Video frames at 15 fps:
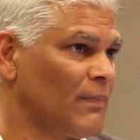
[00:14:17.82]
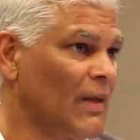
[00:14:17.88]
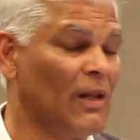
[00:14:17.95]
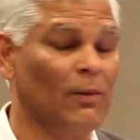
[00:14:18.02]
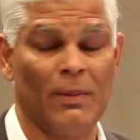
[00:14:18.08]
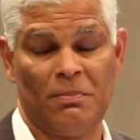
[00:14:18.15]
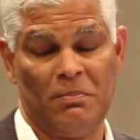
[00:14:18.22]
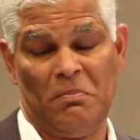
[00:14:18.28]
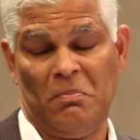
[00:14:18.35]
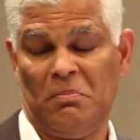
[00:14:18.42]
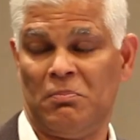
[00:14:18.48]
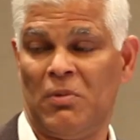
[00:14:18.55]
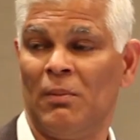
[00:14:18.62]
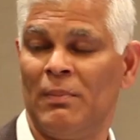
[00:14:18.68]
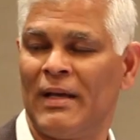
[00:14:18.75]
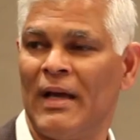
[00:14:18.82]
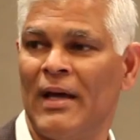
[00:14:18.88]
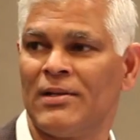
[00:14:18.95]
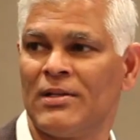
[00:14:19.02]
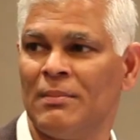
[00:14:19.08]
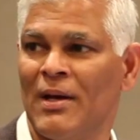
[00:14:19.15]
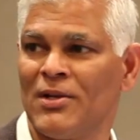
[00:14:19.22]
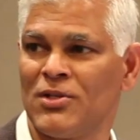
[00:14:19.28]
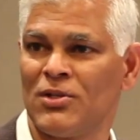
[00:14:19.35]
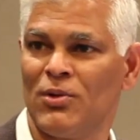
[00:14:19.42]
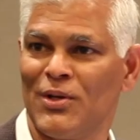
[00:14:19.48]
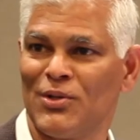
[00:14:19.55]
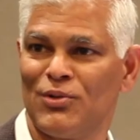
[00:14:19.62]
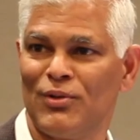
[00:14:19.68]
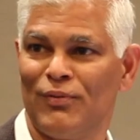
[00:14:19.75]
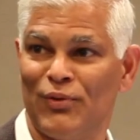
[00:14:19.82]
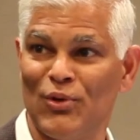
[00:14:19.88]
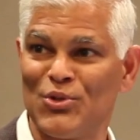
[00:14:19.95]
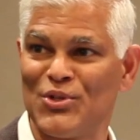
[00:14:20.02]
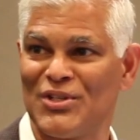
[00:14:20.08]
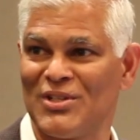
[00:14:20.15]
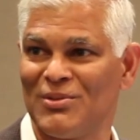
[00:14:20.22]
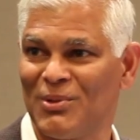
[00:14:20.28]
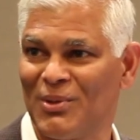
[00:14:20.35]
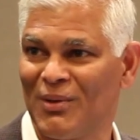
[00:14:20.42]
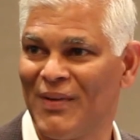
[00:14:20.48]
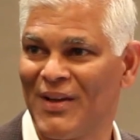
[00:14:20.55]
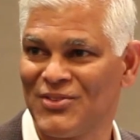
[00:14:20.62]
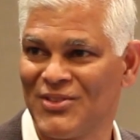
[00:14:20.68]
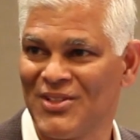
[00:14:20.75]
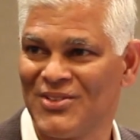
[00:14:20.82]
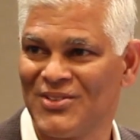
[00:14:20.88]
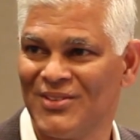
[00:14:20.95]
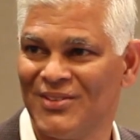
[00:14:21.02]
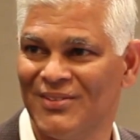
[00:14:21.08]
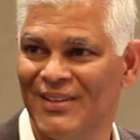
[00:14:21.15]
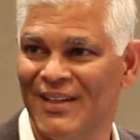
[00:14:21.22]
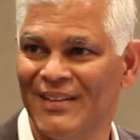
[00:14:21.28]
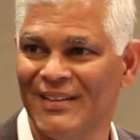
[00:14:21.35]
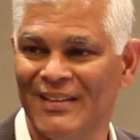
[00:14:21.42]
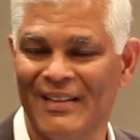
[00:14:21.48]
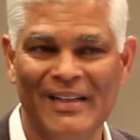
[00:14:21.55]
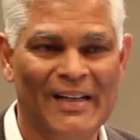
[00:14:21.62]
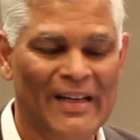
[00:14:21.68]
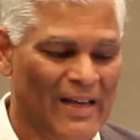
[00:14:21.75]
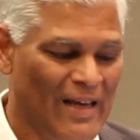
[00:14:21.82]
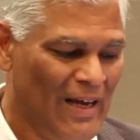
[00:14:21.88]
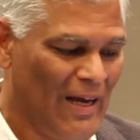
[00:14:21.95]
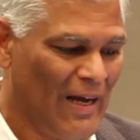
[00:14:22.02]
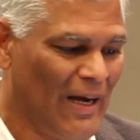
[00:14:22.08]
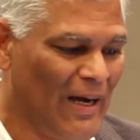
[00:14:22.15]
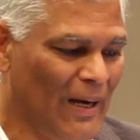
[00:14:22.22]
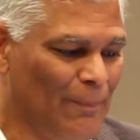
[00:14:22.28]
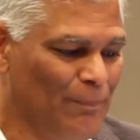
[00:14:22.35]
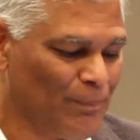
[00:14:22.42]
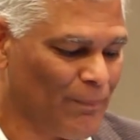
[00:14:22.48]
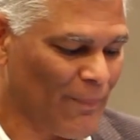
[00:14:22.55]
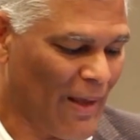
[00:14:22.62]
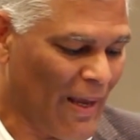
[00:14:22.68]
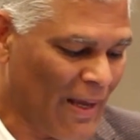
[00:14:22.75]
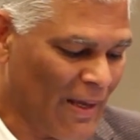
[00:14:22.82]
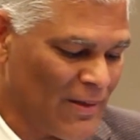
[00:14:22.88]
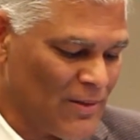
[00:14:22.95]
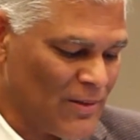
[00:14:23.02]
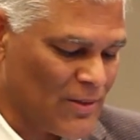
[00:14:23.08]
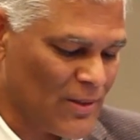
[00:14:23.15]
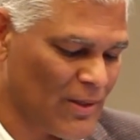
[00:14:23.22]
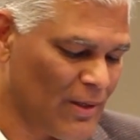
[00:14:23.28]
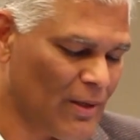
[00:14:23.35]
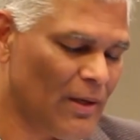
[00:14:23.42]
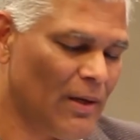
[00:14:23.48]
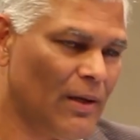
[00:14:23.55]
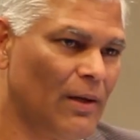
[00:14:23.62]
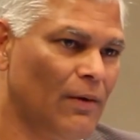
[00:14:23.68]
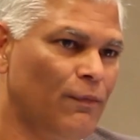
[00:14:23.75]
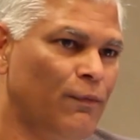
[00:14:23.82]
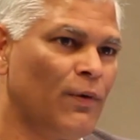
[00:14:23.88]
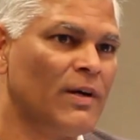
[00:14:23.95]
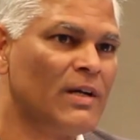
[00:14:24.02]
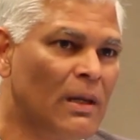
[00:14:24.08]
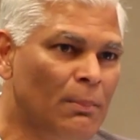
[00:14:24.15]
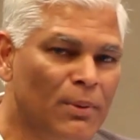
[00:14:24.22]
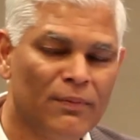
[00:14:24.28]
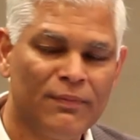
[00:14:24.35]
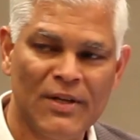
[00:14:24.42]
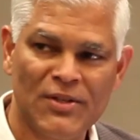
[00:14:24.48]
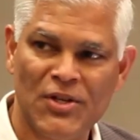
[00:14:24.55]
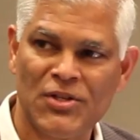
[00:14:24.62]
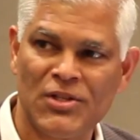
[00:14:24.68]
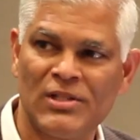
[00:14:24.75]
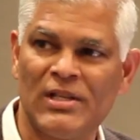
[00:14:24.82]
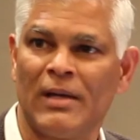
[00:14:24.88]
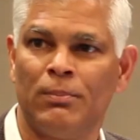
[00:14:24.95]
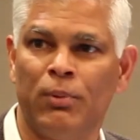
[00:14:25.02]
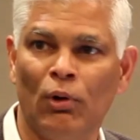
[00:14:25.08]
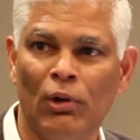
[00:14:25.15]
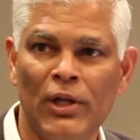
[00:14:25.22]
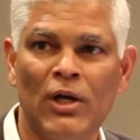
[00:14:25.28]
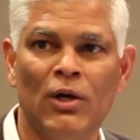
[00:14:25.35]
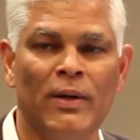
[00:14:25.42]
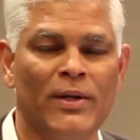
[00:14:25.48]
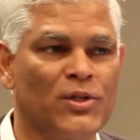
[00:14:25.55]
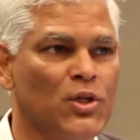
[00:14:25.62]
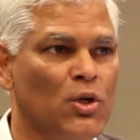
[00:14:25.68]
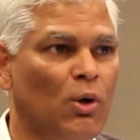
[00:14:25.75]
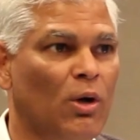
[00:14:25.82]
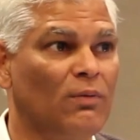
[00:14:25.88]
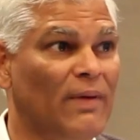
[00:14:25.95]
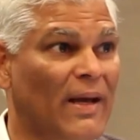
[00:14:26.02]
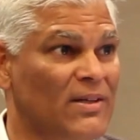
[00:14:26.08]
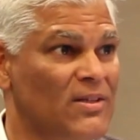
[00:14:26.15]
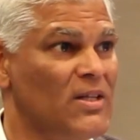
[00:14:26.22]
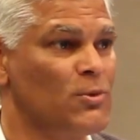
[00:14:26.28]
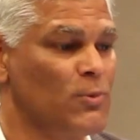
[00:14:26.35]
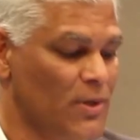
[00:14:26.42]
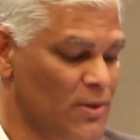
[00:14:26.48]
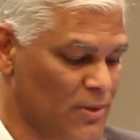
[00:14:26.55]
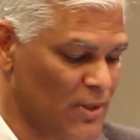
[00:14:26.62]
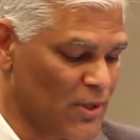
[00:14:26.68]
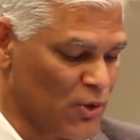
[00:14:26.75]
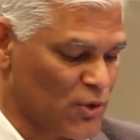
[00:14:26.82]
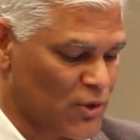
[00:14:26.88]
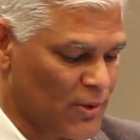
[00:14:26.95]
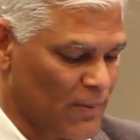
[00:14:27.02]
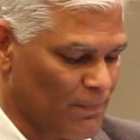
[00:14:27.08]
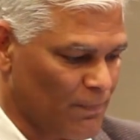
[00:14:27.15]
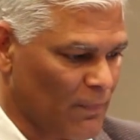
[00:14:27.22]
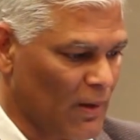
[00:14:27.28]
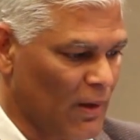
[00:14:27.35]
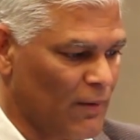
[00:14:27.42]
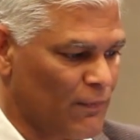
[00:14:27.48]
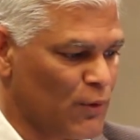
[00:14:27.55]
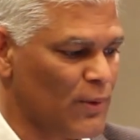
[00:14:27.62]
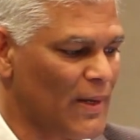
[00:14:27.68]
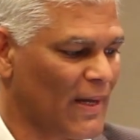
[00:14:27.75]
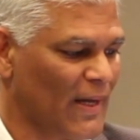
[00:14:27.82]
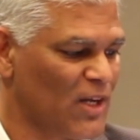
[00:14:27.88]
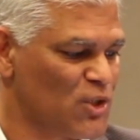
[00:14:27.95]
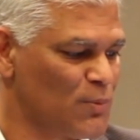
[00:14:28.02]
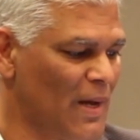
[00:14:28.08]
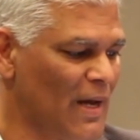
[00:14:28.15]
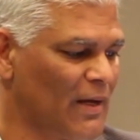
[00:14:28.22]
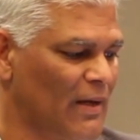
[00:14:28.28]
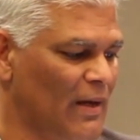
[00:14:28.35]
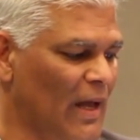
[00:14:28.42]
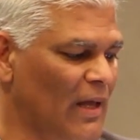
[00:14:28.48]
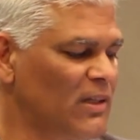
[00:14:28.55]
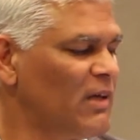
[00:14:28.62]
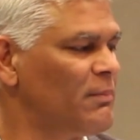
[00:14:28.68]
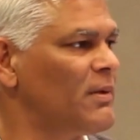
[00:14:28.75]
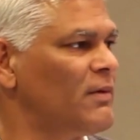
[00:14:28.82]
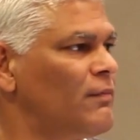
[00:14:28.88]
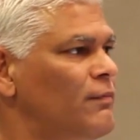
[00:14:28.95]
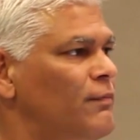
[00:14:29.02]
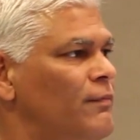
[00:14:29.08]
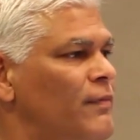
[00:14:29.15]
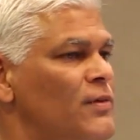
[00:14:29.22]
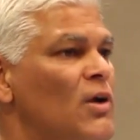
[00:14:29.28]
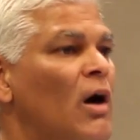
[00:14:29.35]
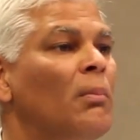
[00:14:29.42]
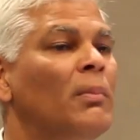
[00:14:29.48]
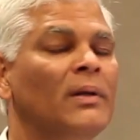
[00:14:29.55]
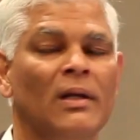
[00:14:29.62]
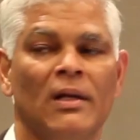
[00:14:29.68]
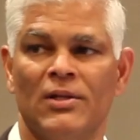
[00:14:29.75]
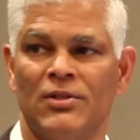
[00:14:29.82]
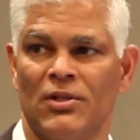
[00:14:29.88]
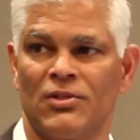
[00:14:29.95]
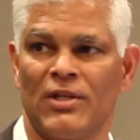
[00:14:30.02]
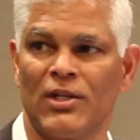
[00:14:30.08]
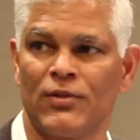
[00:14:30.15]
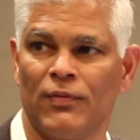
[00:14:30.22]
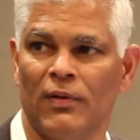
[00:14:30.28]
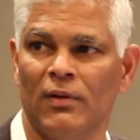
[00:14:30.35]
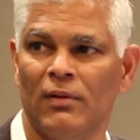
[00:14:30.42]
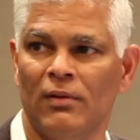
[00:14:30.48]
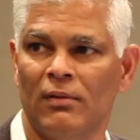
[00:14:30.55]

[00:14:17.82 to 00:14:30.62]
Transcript: Hell, we probably can't imagine going through a flu season without vaccines, right? And for a number of diseases like polio and so on, vaccines were introduced a few decades back, and they've been phenomenally successful.